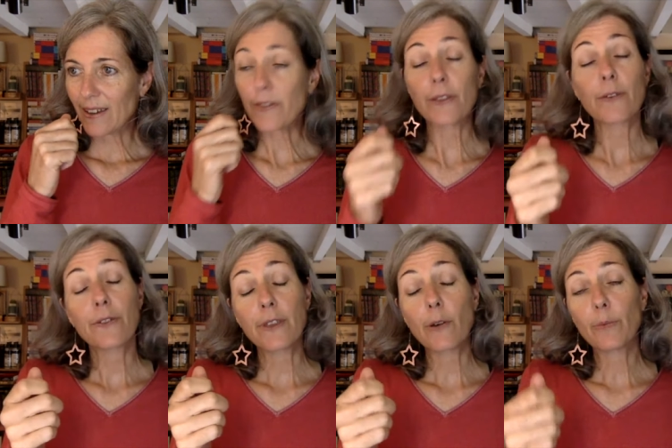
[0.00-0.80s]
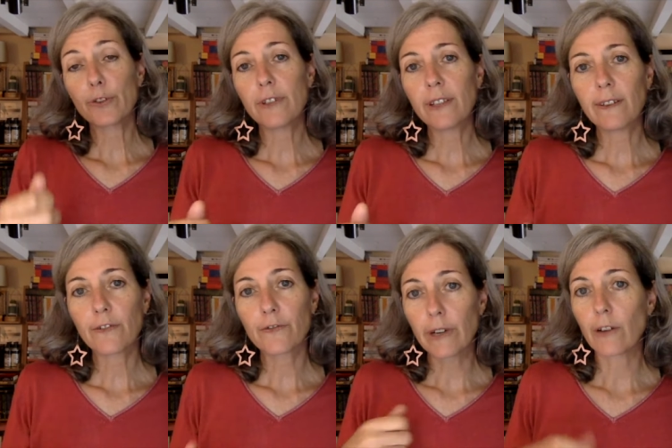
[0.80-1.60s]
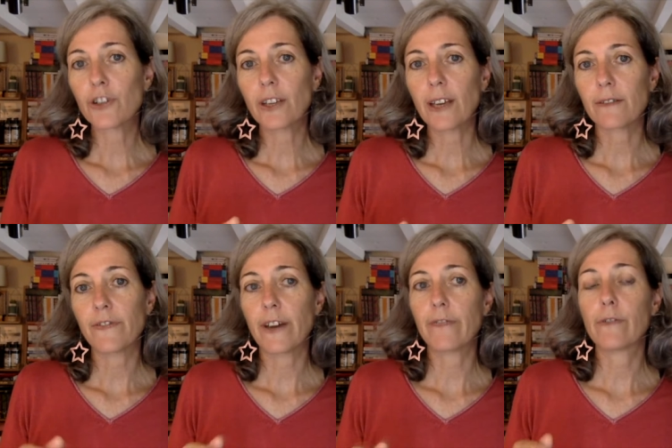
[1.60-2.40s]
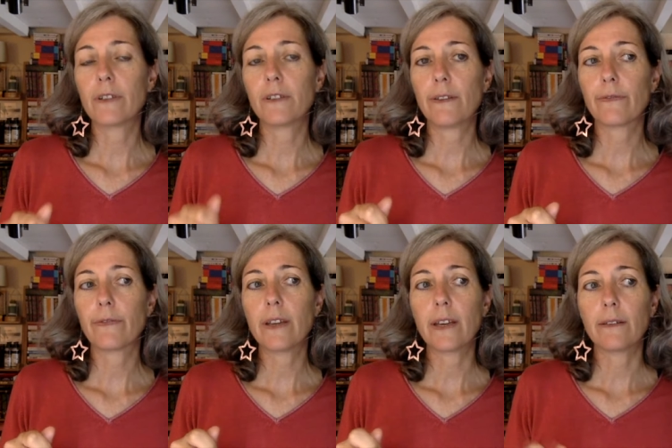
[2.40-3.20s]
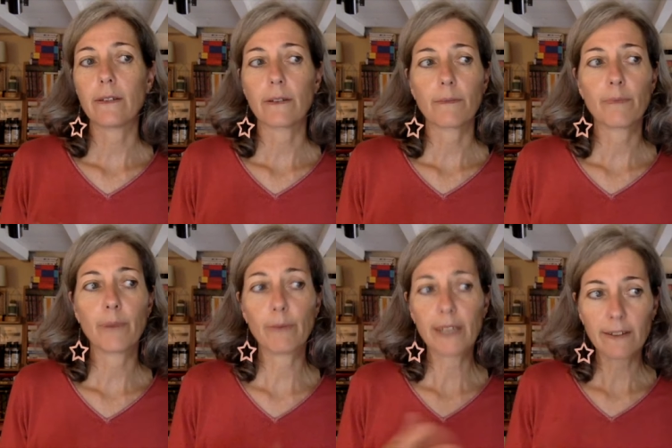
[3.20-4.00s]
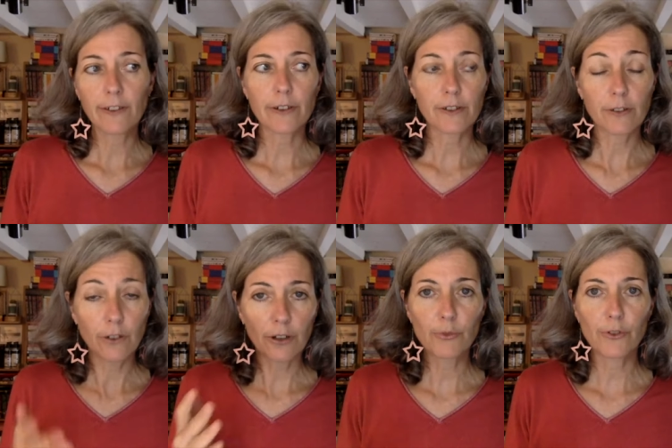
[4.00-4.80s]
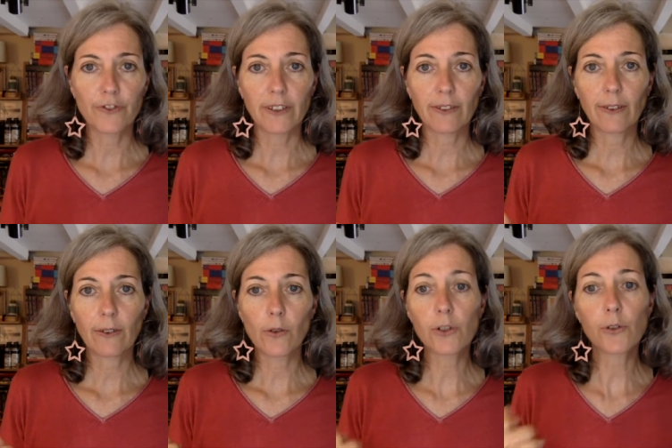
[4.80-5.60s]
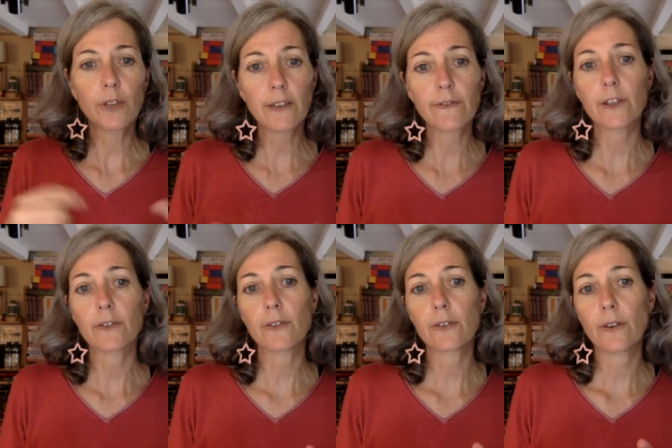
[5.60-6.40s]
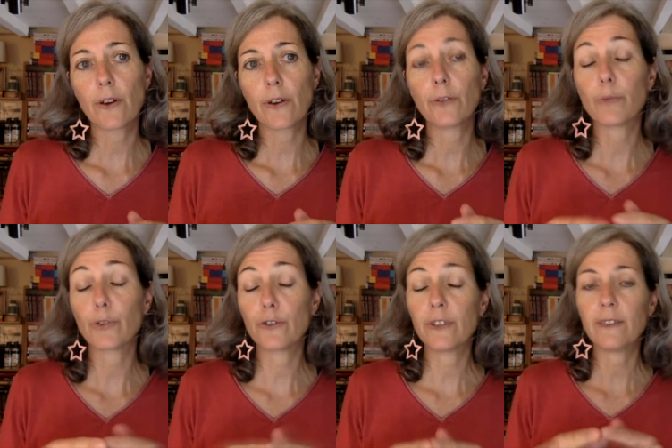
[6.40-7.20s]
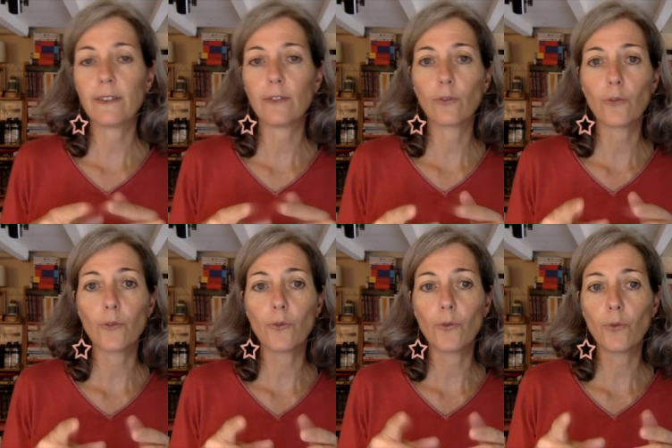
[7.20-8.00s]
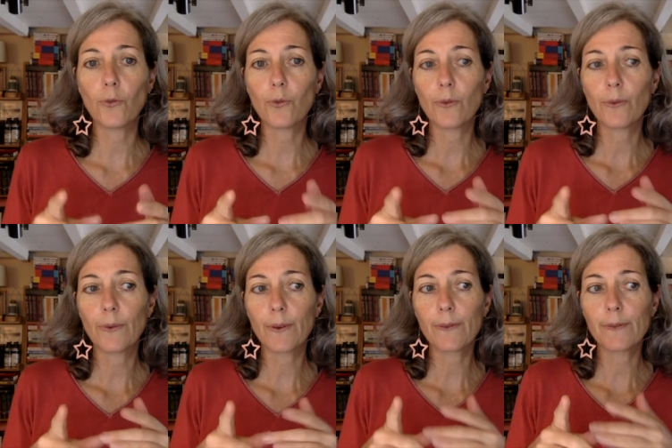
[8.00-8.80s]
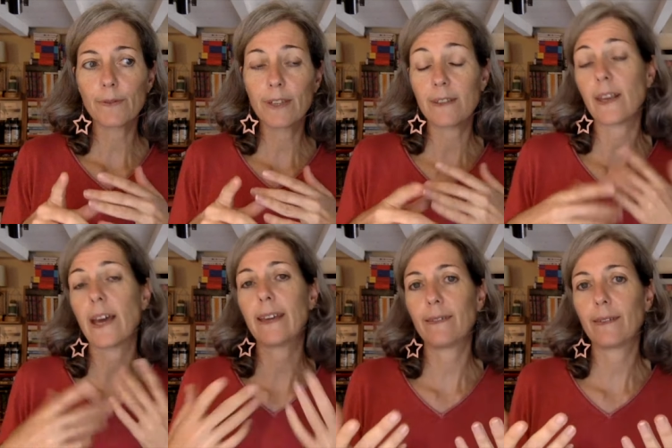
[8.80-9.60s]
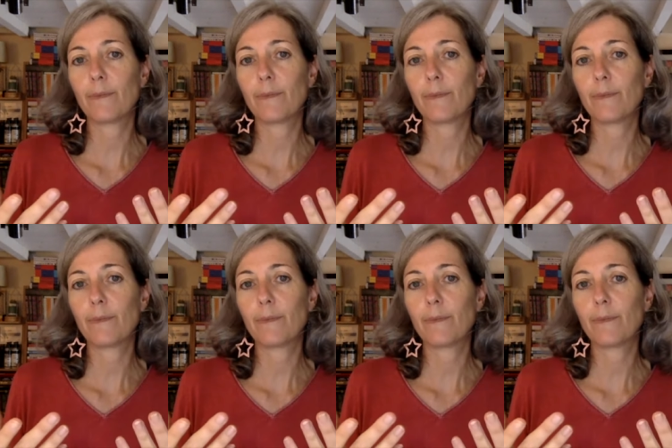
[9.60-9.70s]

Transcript: the, the opportunity of relaunching as a 501c3 and a public interest nonprofit also gives us an opportunity to decide,